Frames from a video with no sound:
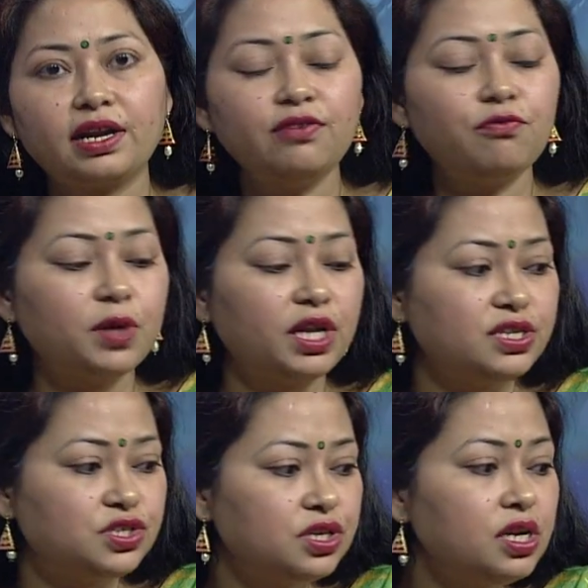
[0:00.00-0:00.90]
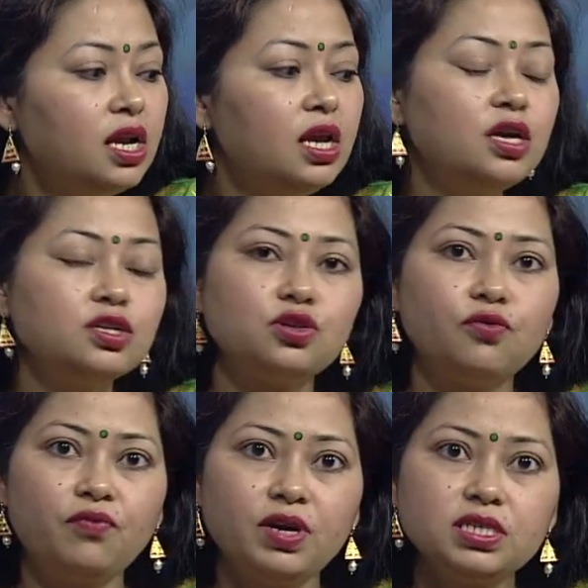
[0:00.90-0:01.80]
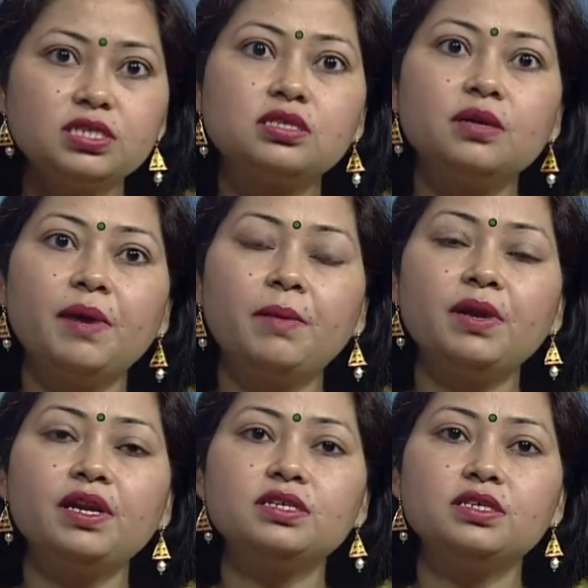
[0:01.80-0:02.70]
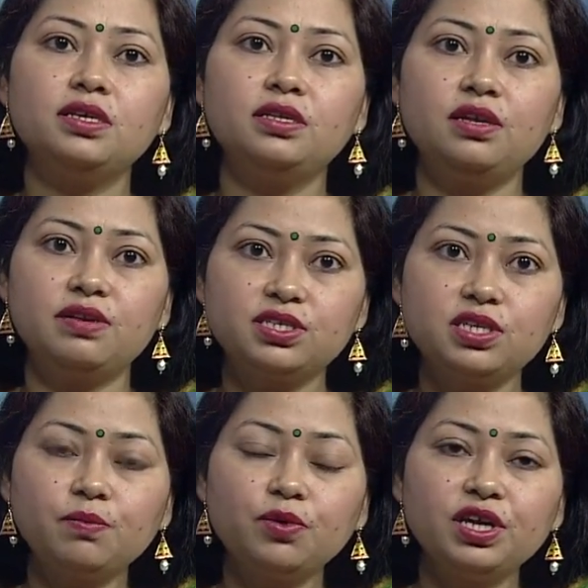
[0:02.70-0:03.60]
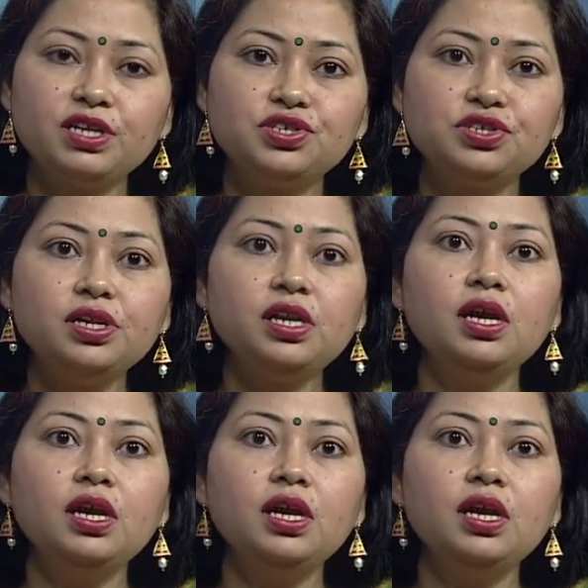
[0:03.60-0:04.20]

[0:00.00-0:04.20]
active potential. So, first the membrane is in the resting potential